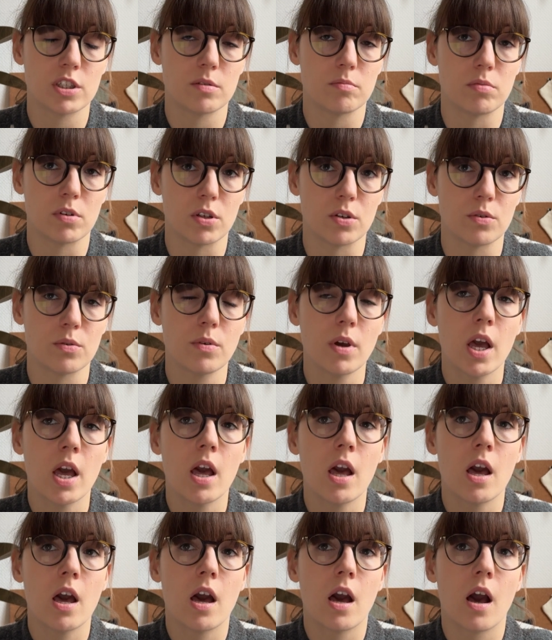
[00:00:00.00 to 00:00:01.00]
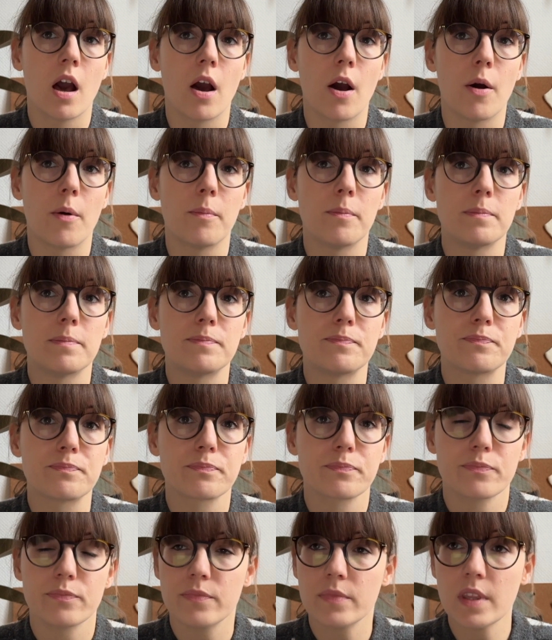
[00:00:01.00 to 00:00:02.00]
blue.
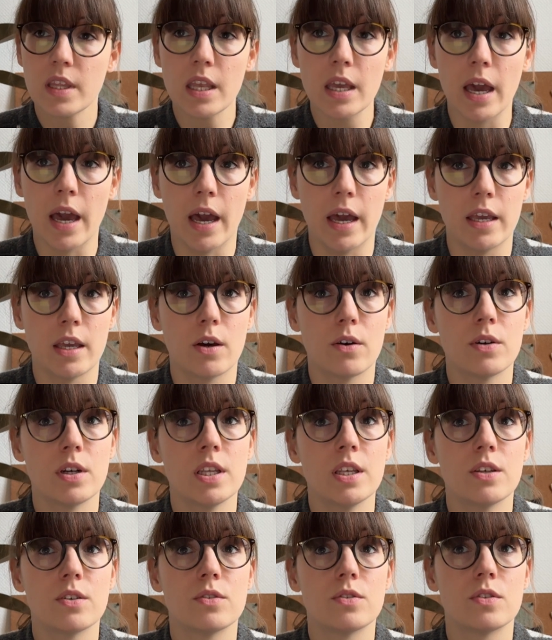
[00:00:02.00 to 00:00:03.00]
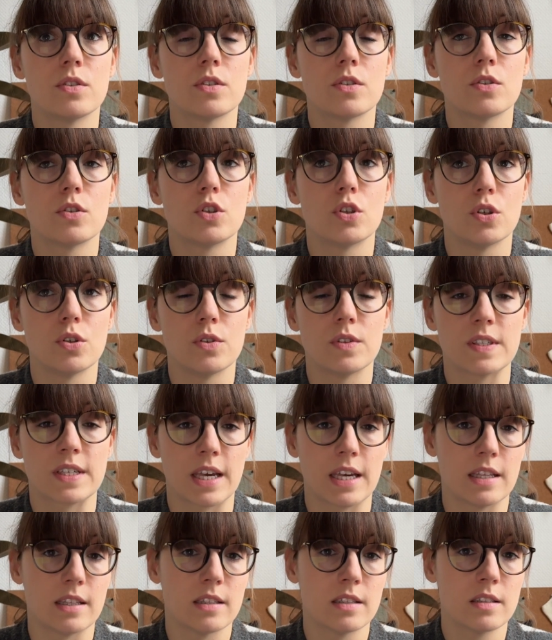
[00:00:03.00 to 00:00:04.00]
I only used 2
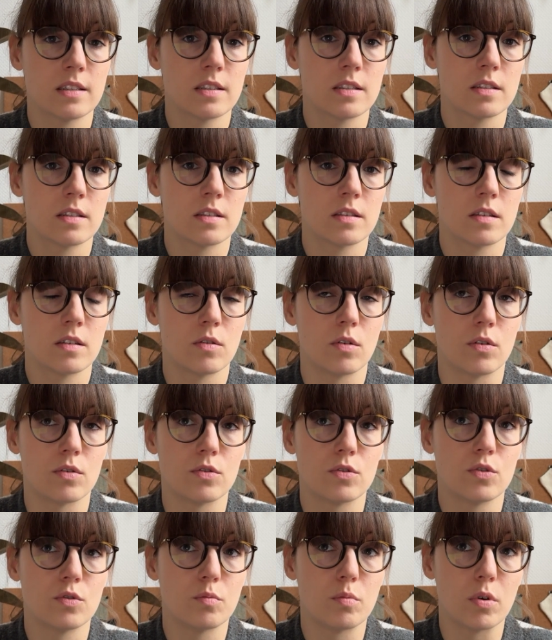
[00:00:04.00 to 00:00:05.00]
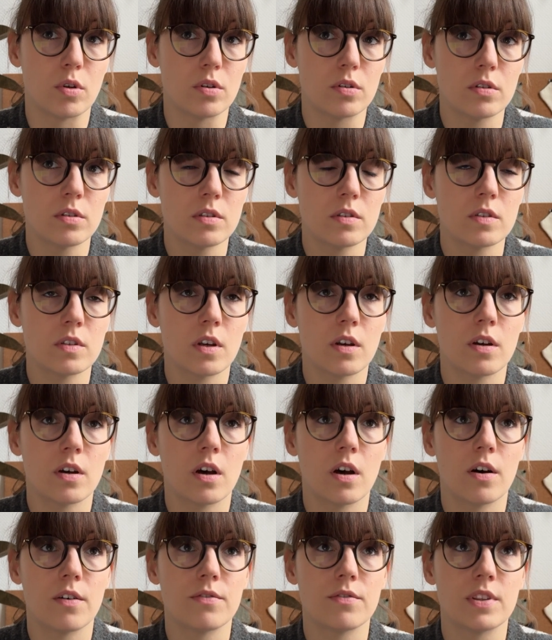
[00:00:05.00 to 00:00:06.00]
skeins or 2 balls
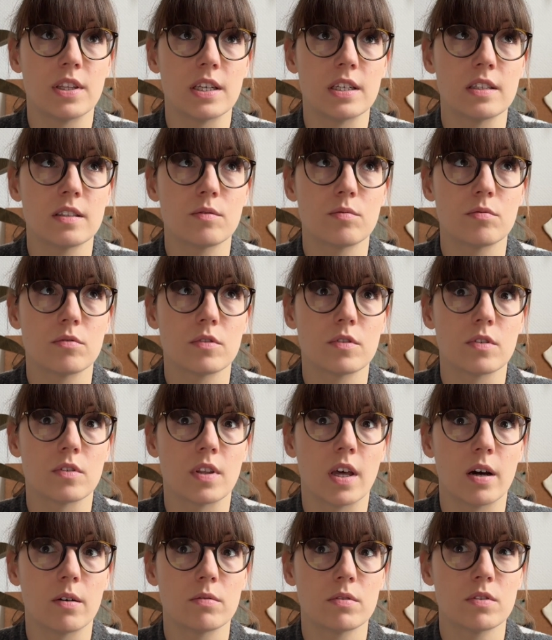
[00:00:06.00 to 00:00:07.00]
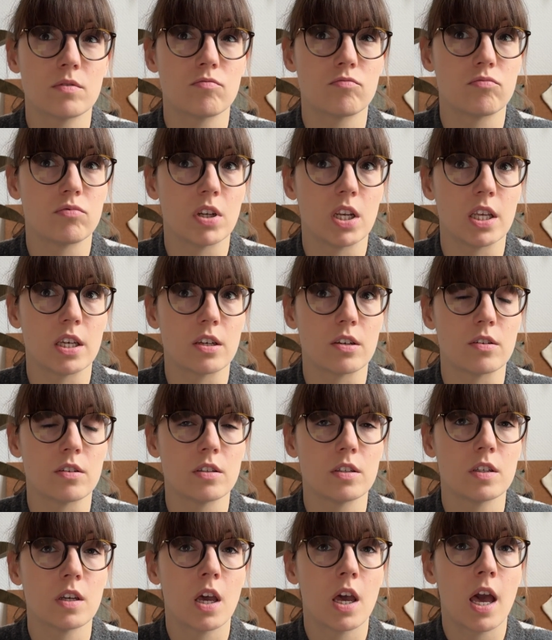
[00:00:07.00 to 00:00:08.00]
of this, so that was really
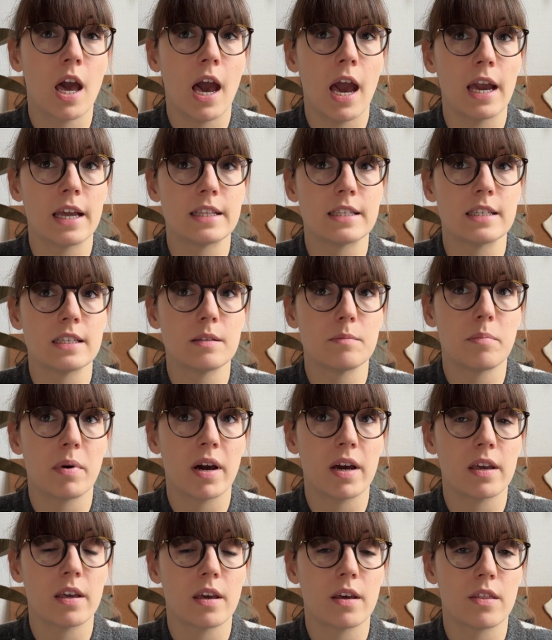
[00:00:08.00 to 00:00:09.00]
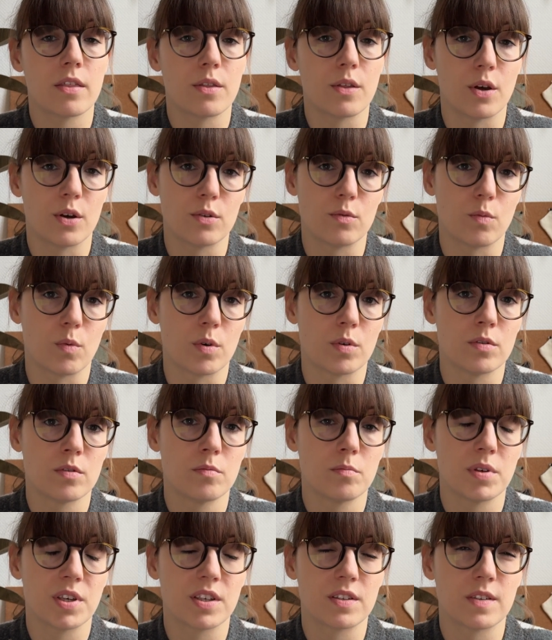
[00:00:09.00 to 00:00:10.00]
good. I did buy a third
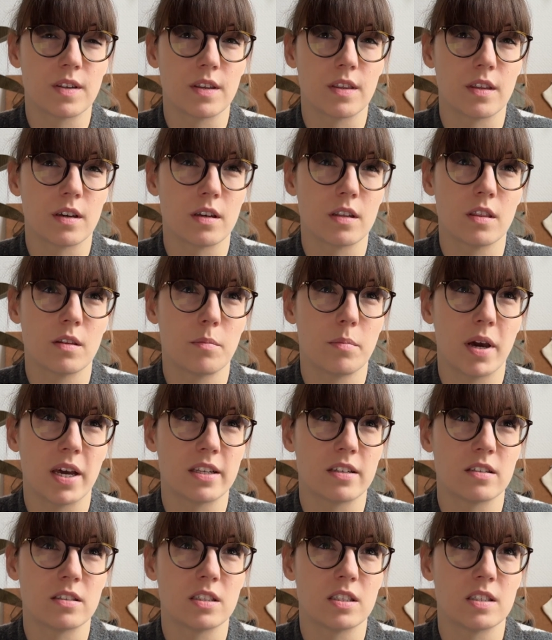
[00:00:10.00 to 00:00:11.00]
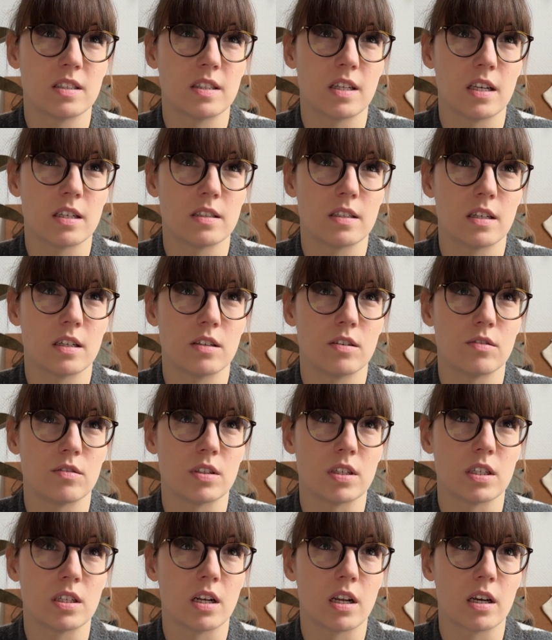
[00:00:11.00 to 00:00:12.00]
one because I think in the pattern she says that you
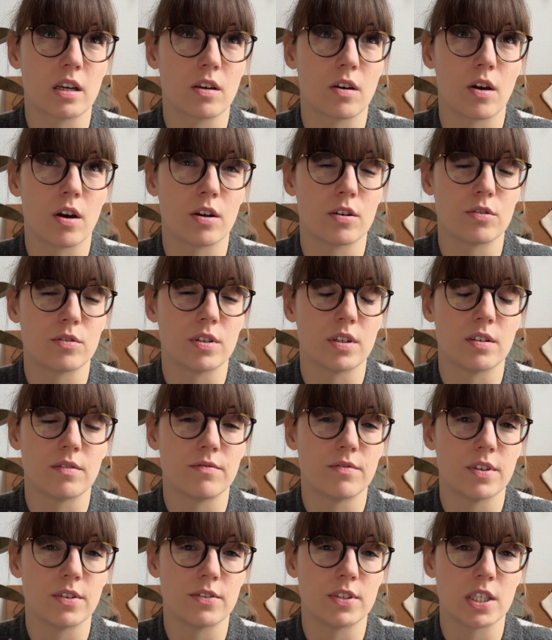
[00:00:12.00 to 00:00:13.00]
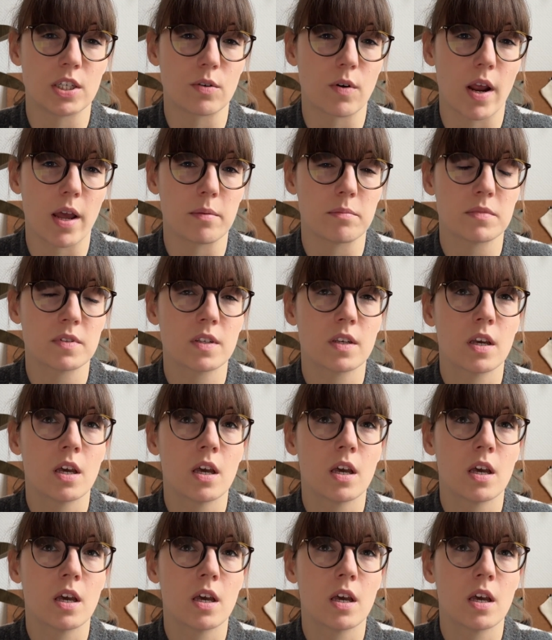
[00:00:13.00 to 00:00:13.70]
need like 150 grams,